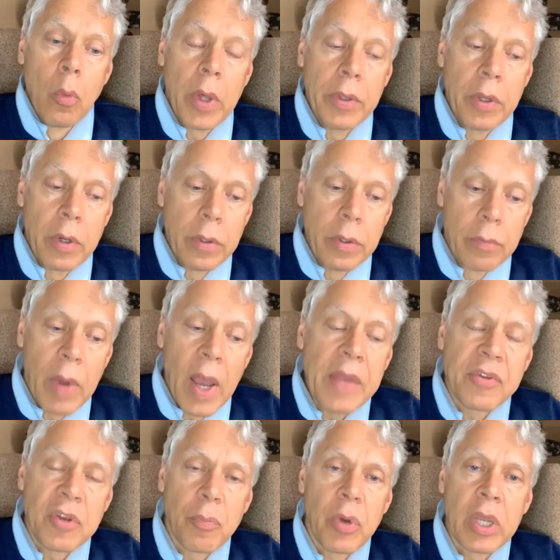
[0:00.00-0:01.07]
you're, you're right to
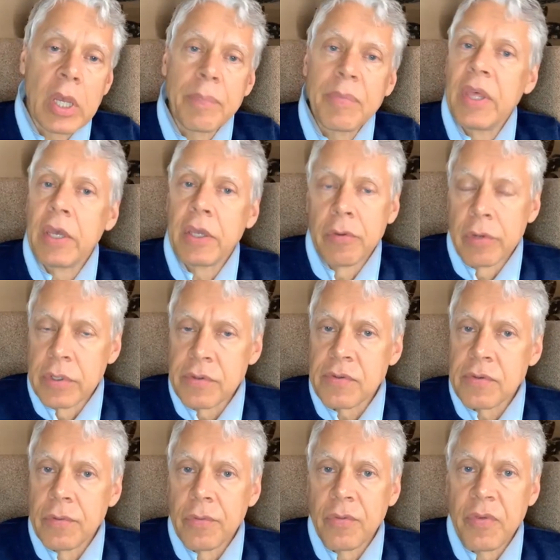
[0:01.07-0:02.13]
bring up the ignorance
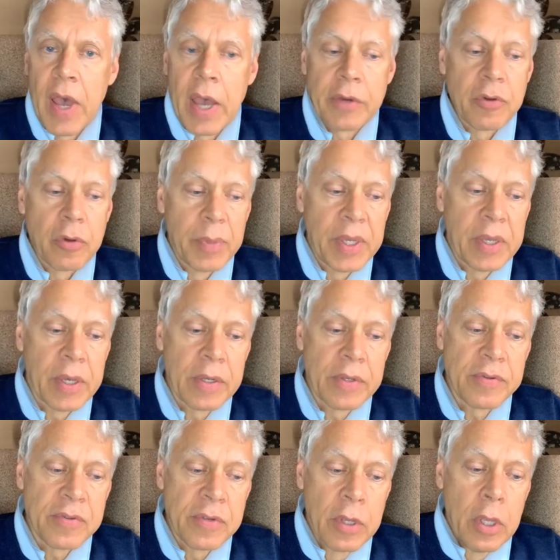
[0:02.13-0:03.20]
factor,
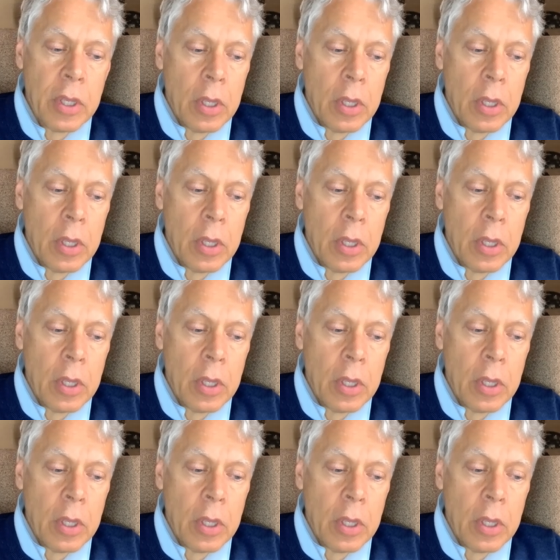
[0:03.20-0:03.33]
because